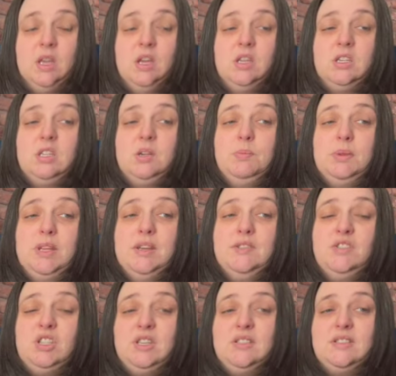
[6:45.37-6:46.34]
She
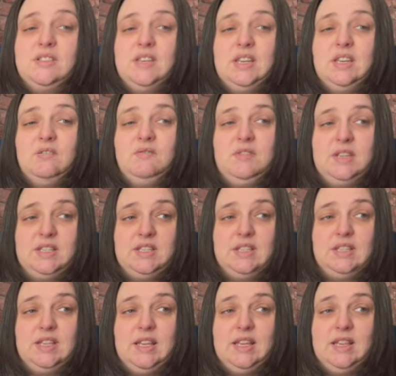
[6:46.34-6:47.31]
believed she had seen it
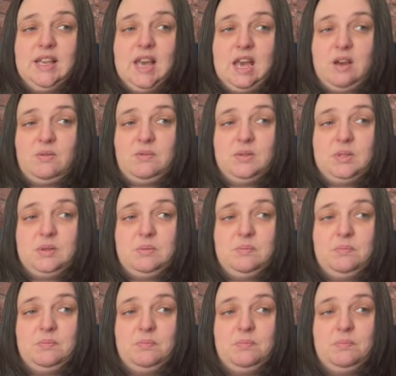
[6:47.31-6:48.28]
recently in the house,
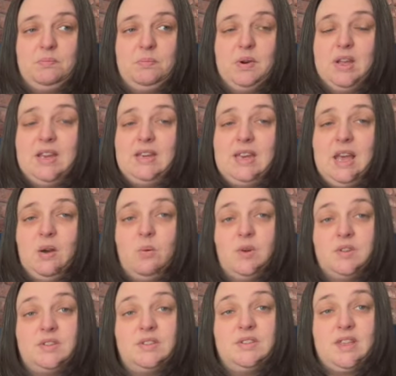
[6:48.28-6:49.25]
but it now
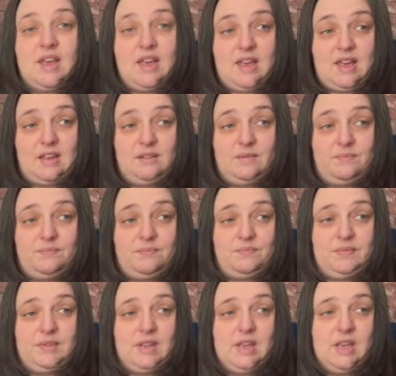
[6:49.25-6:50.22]
wasn't there.
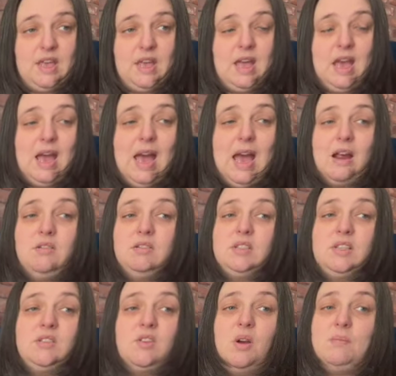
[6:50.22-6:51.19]
Harold
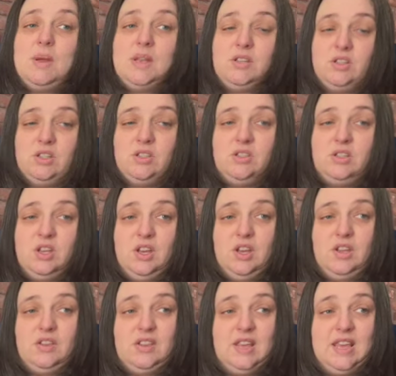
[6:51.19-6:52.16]
had not mentioned to
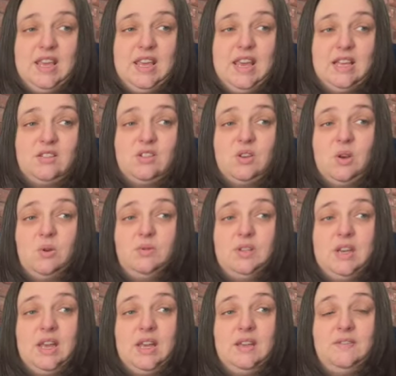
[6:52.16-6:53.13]
her that he had sold
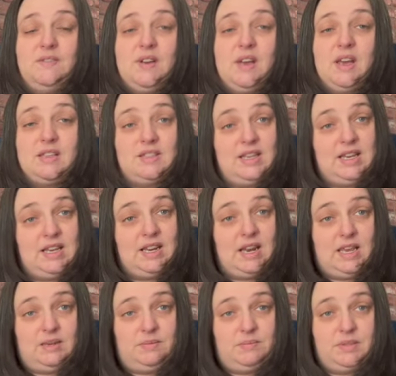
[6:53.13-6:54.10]
the knife, as he
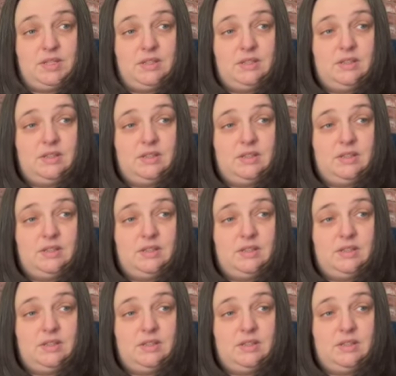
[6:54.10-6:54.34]
claimed.